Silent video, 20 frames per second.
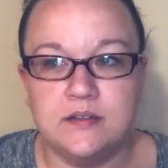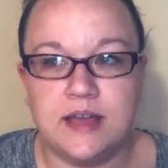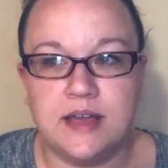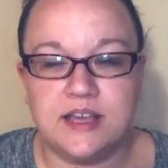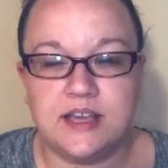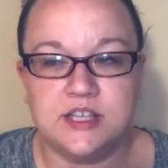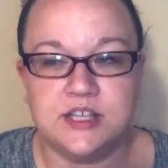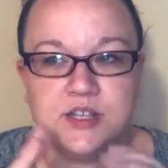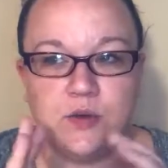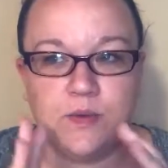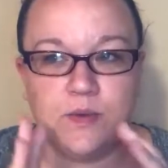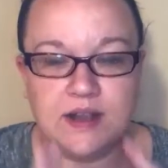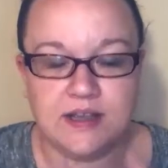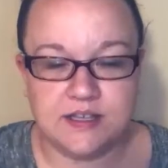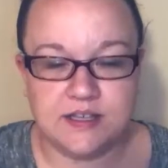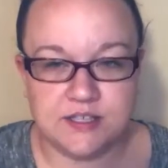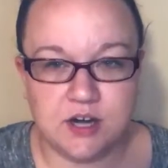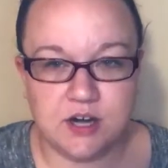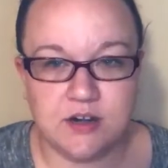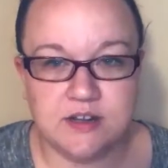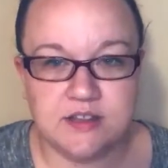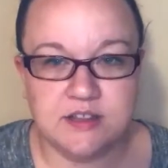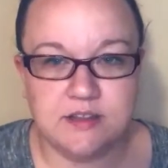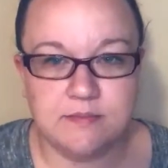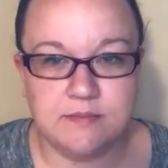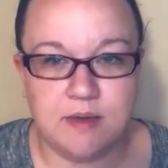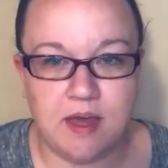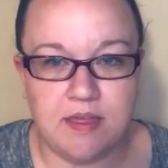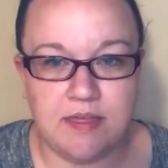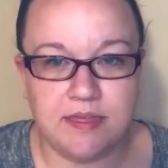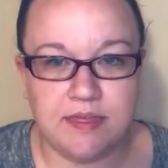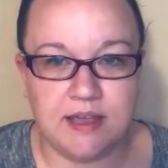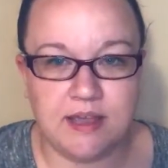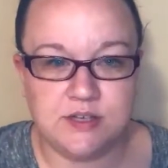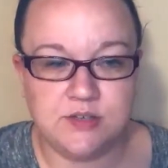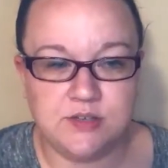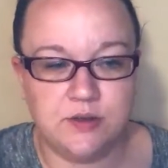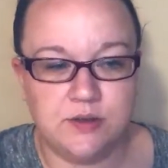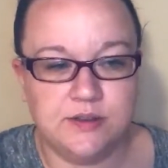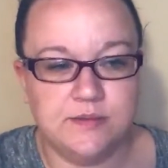like, so when I started the month, I
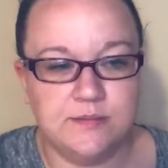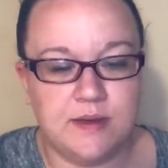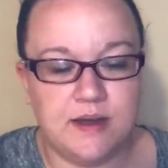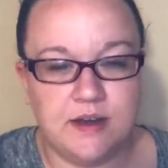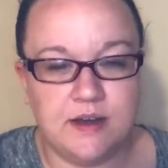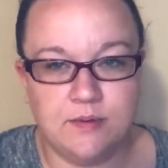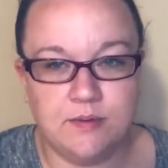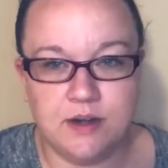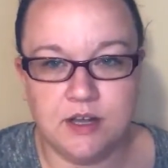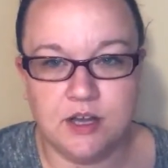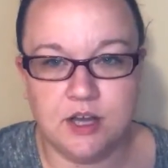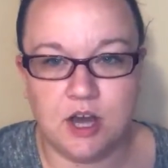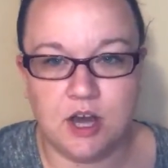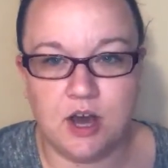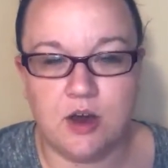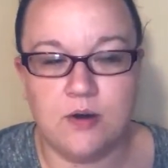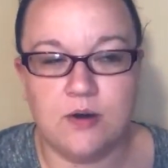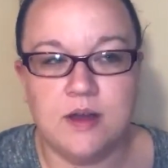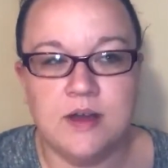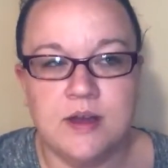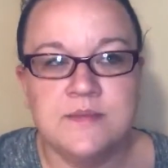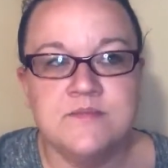told the money where to go.